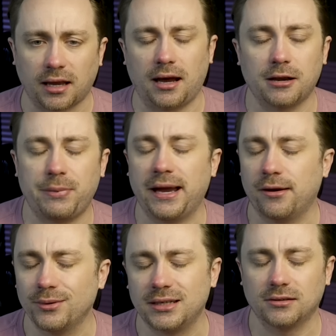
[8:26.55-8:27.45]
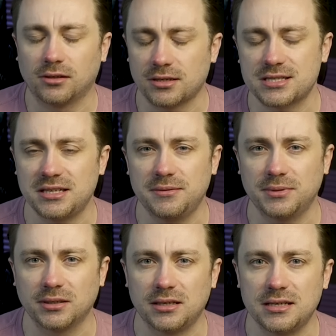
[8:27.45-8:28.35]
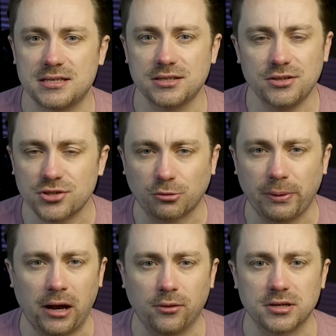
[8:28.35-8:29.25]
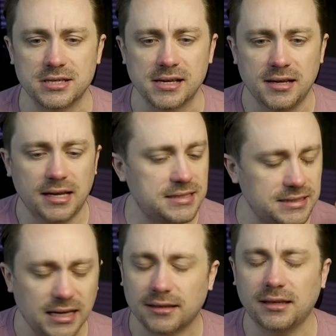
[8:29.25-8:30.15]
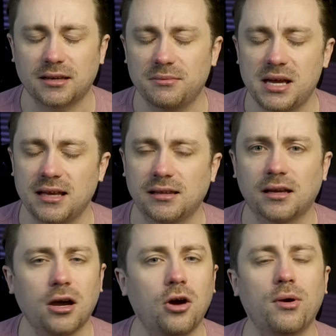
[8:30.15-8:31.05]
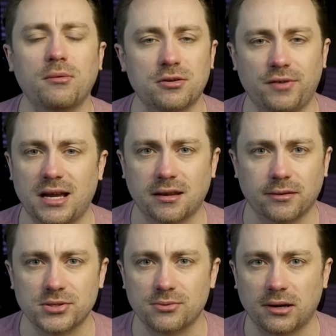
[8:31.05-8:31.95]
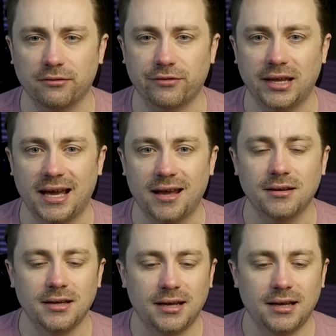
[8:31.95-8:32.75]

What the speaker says: got bound and lost the ability to use her powers, it did not click in my head like, oh, I wonder if Agatha was around for that.